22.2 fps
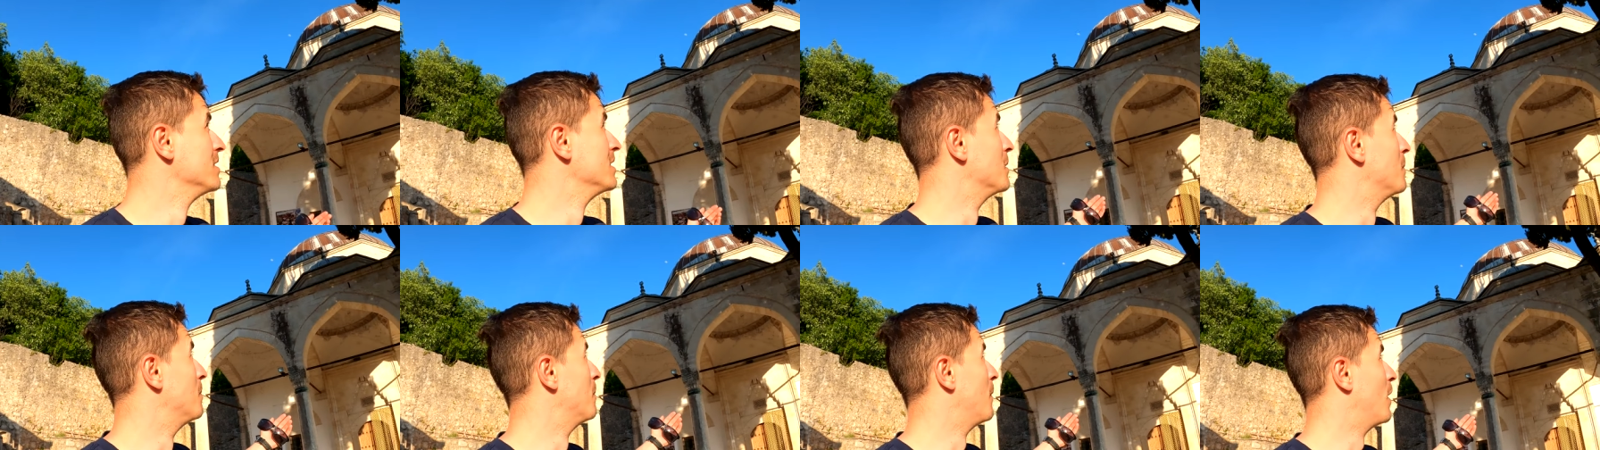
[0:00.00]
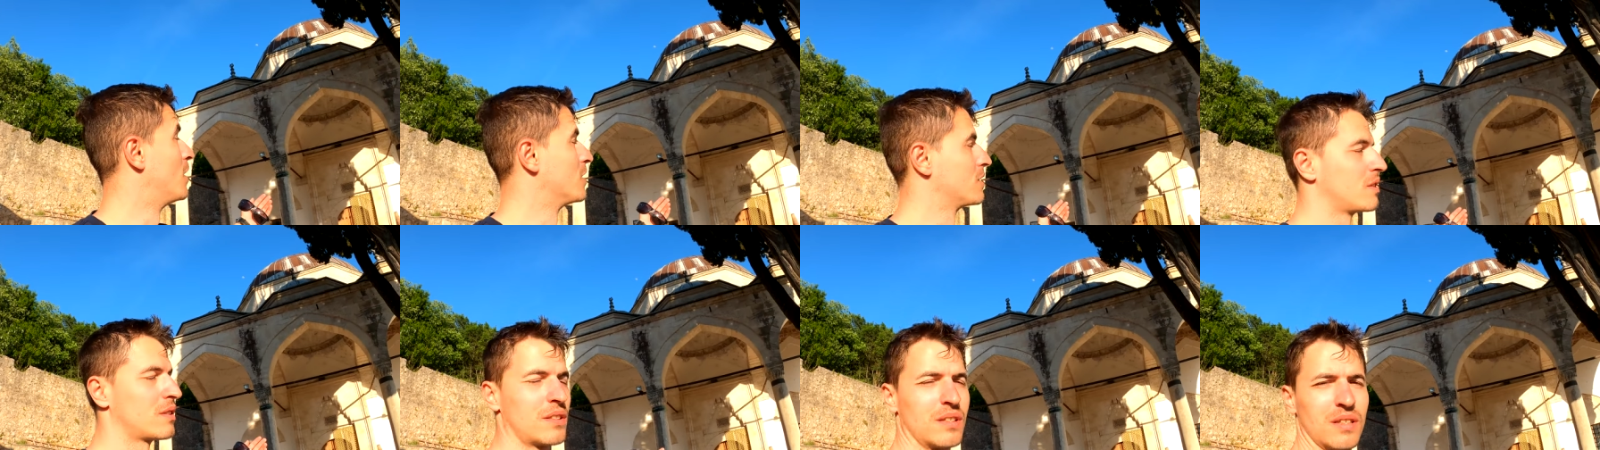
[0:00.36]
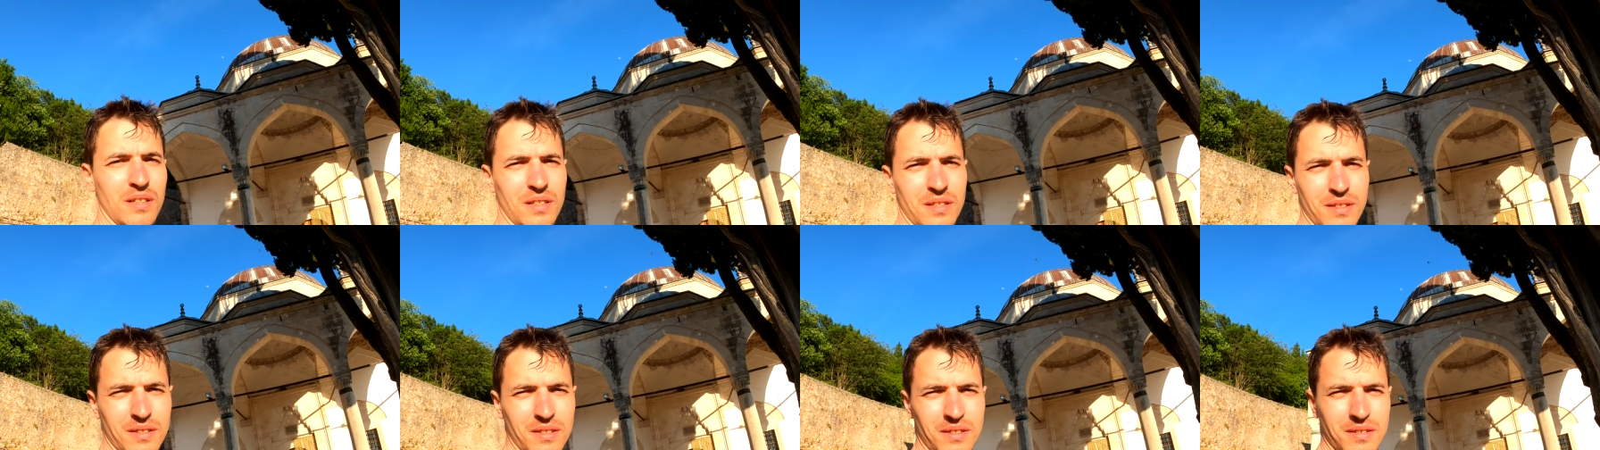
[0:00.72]
the mosque
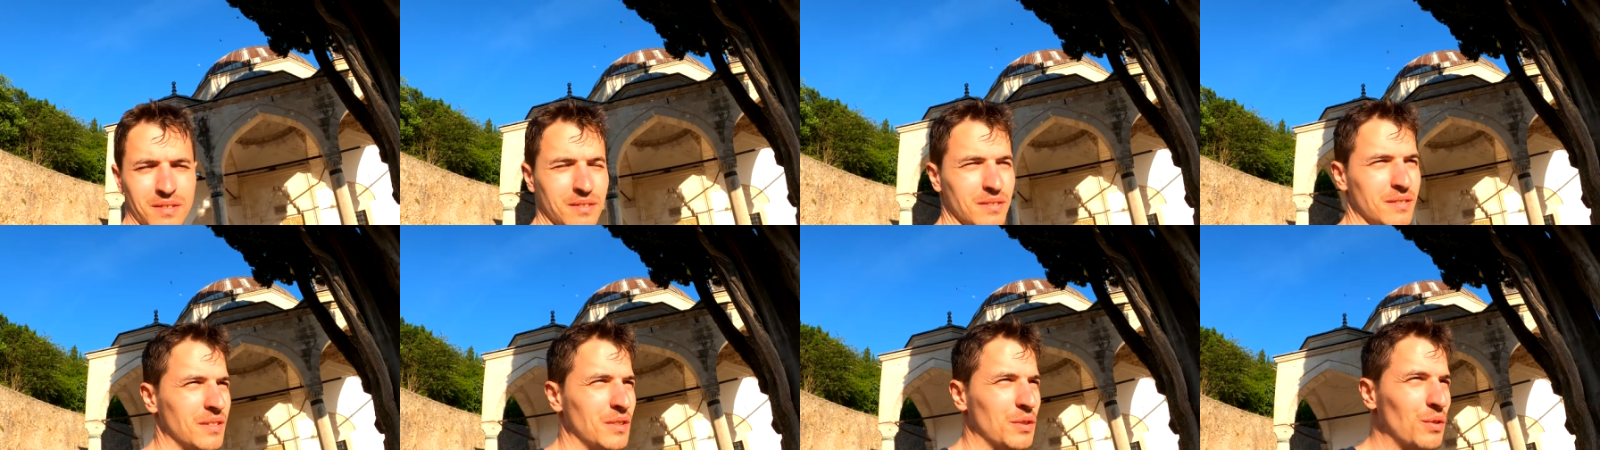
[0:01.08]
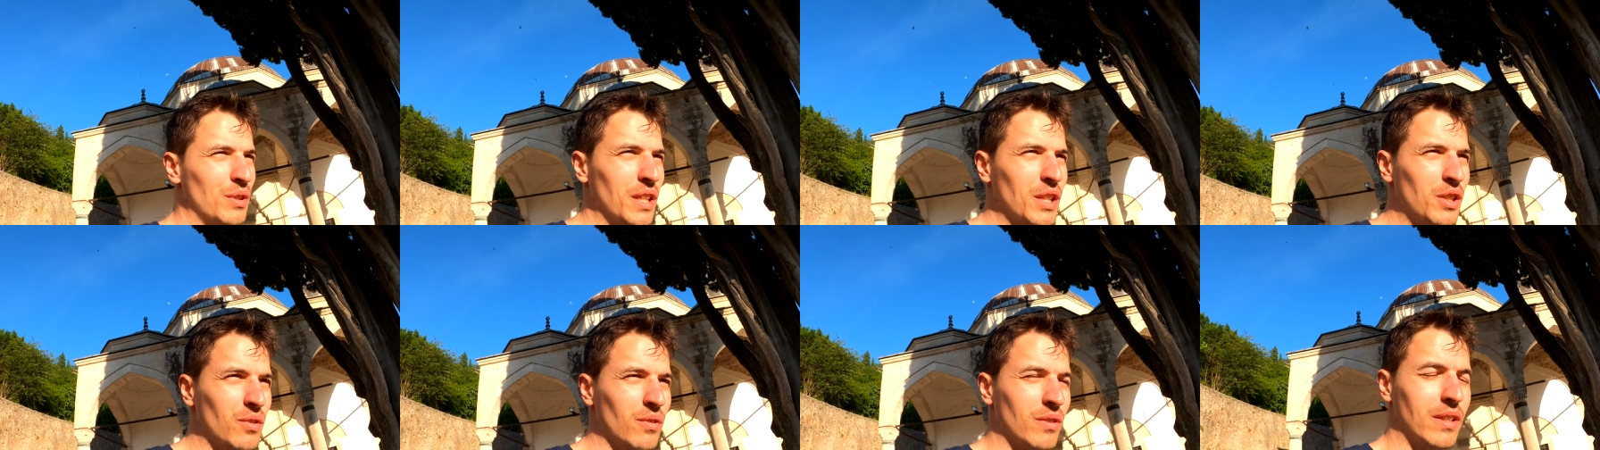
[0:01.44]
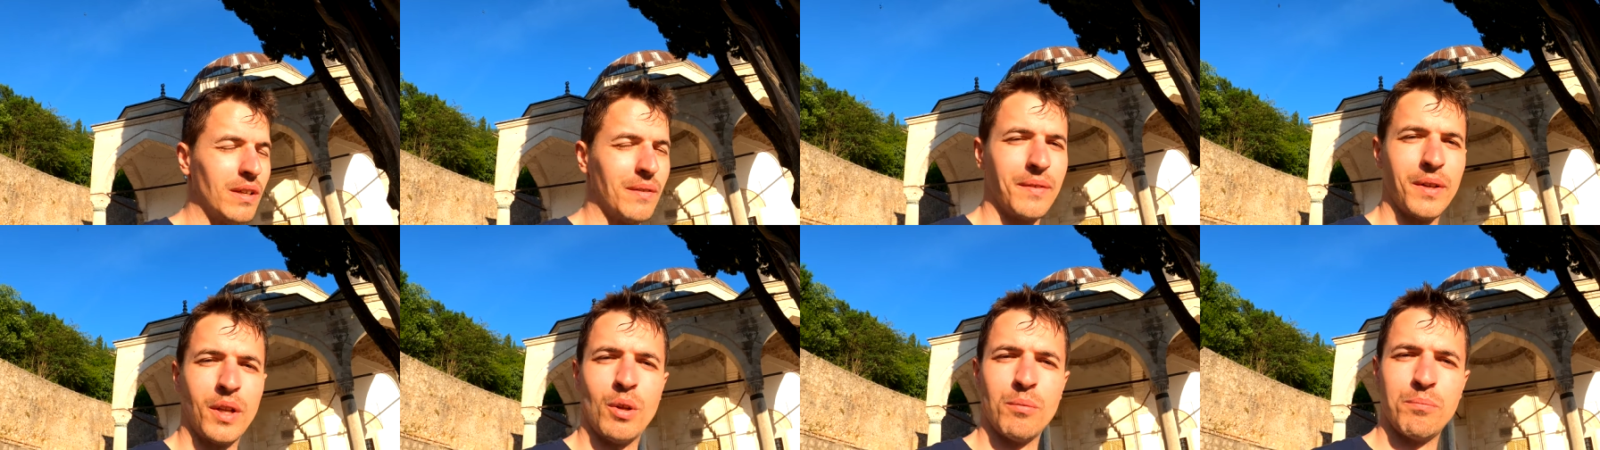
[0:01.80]
you need to
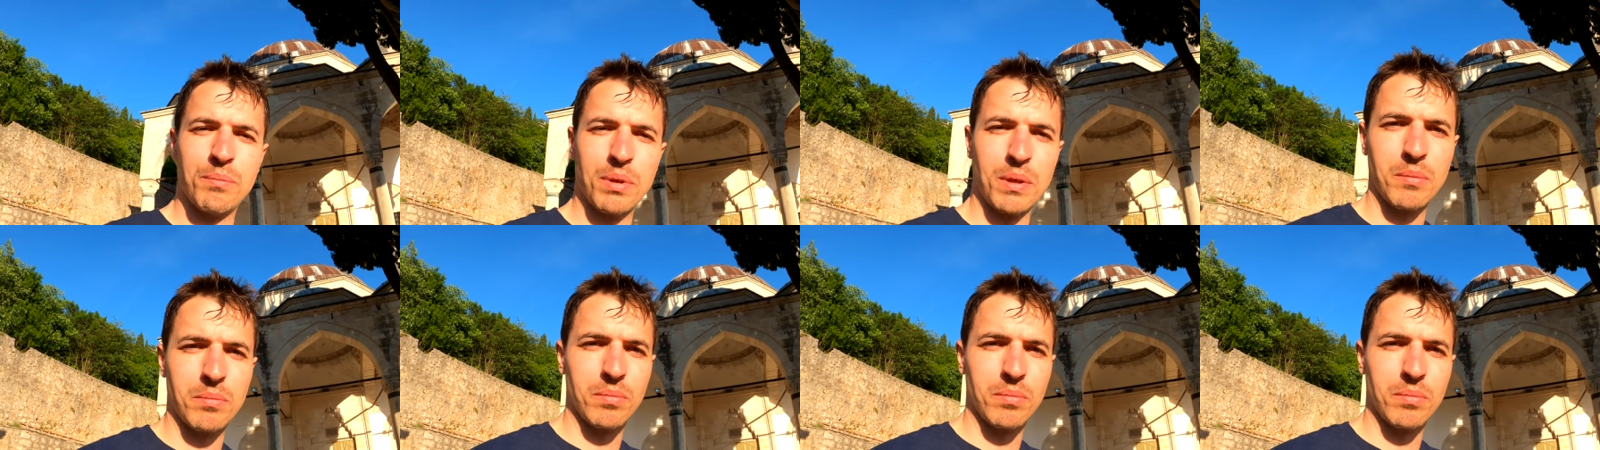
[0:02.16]
develop